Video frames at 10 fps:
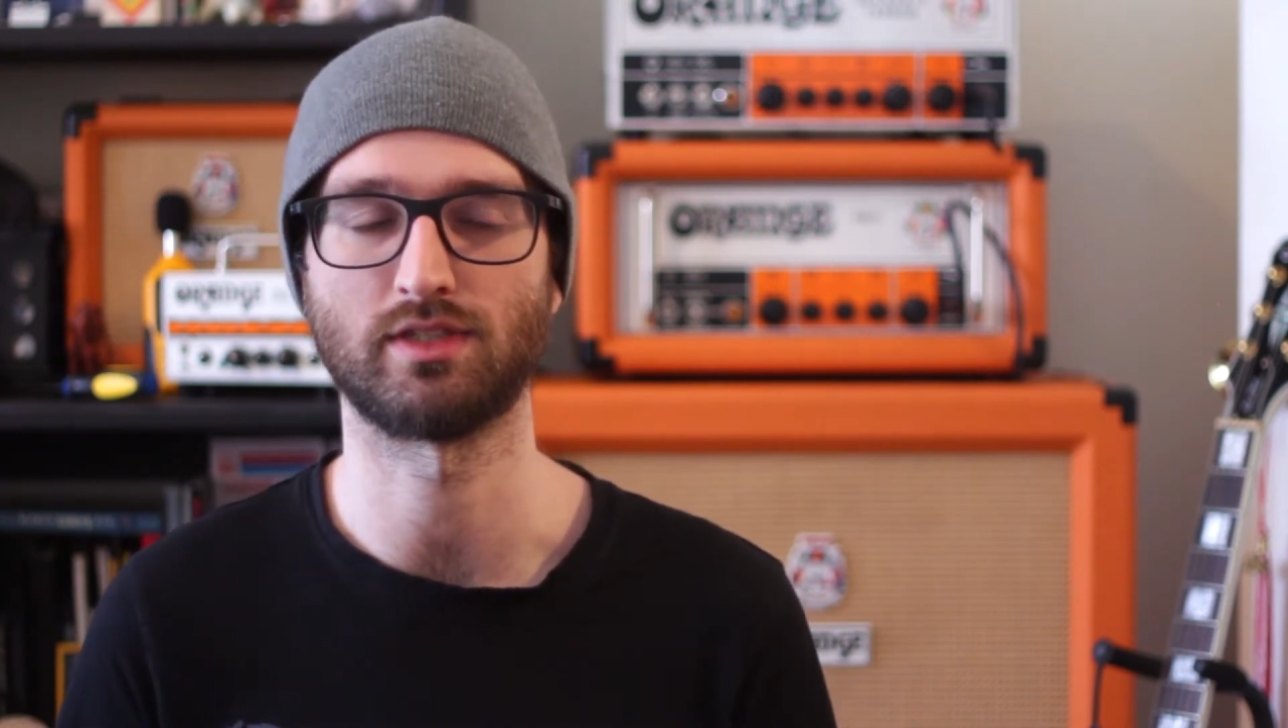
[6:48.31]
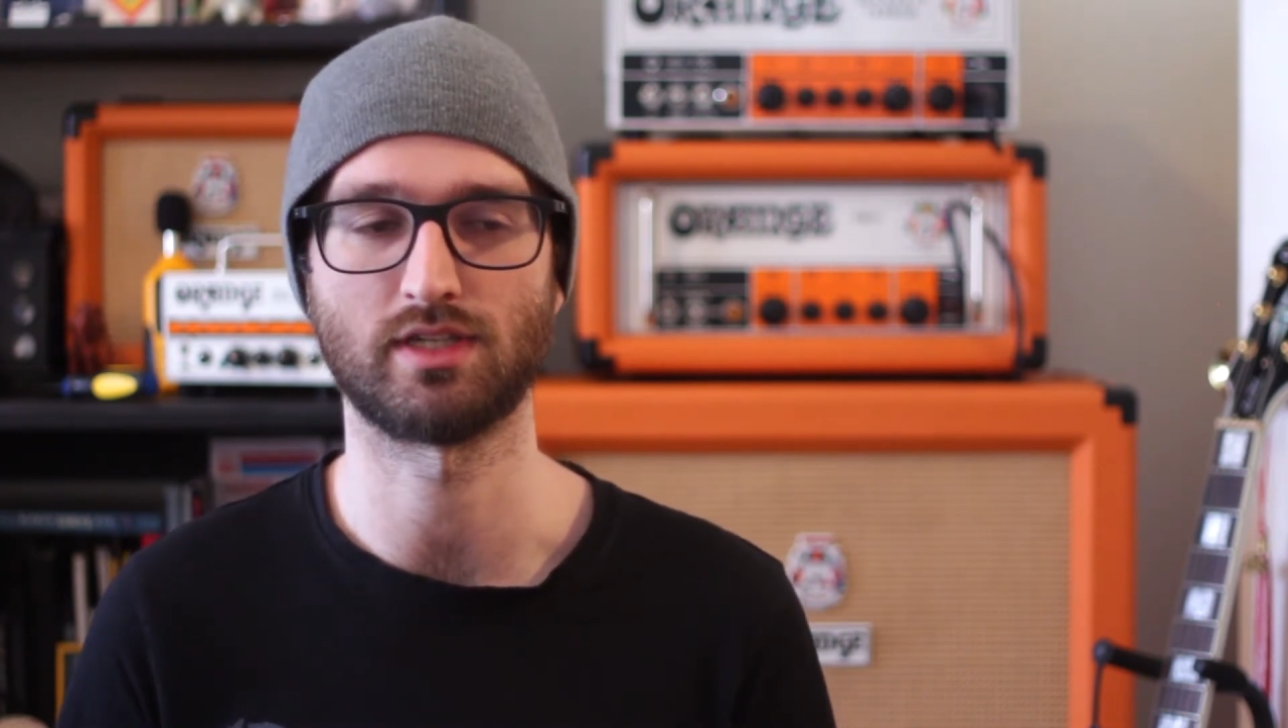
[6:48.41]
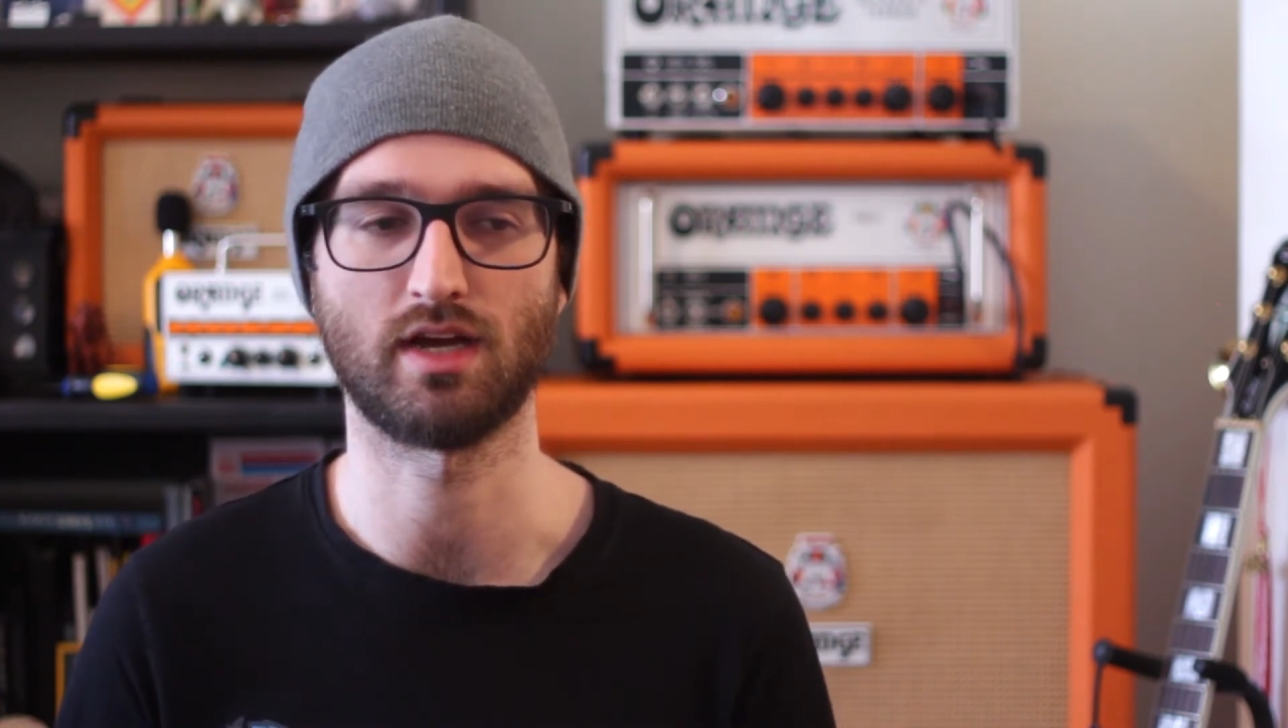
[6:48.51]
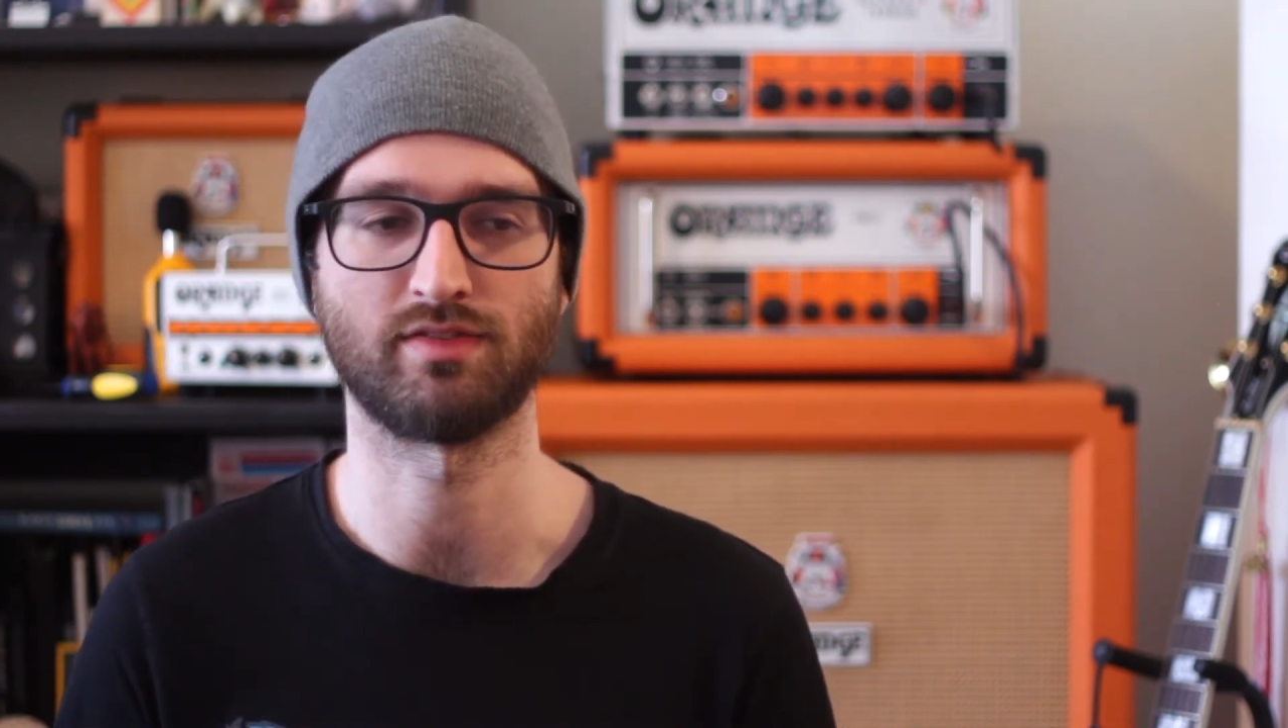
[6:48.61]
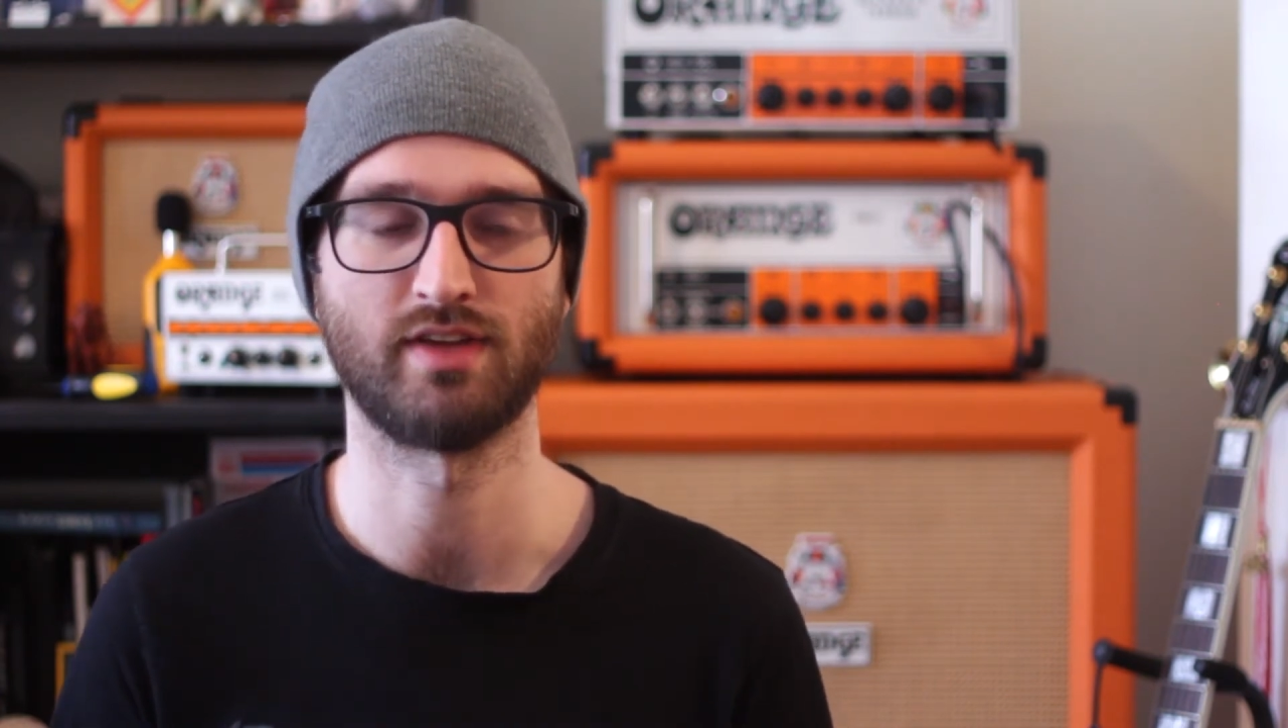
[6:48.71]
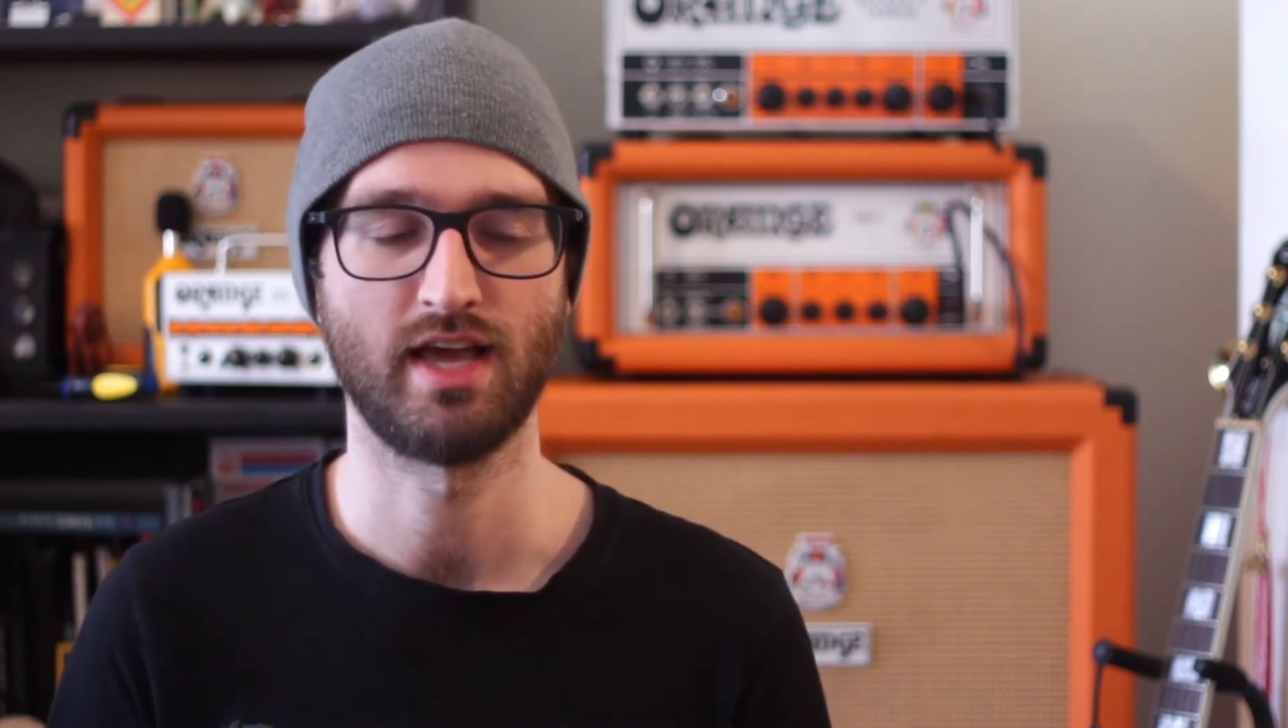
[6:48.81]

stuff,